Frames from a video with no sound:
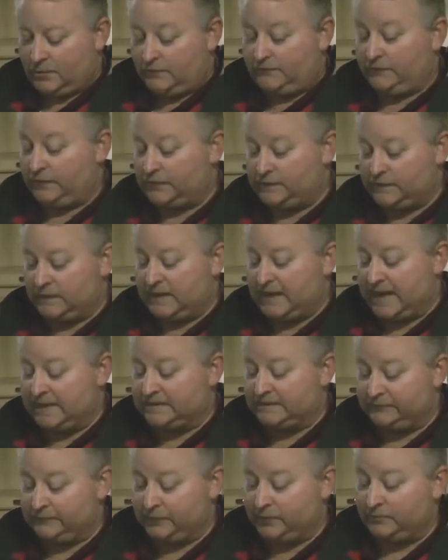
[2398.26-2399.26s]
first it
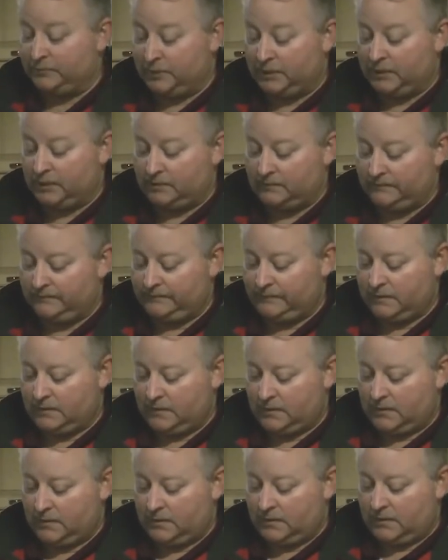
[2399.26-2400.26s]
asks for a pin.
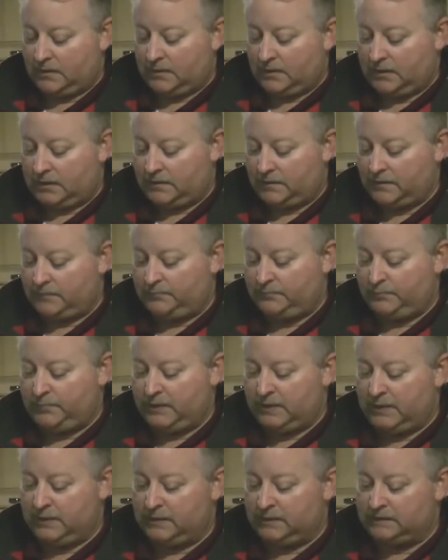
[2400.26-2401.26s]
The
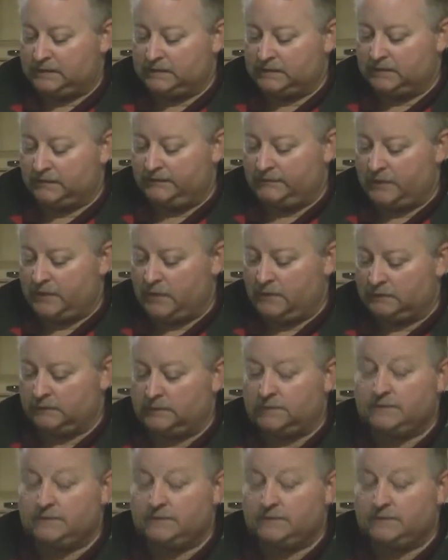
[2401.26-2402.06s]
pin is default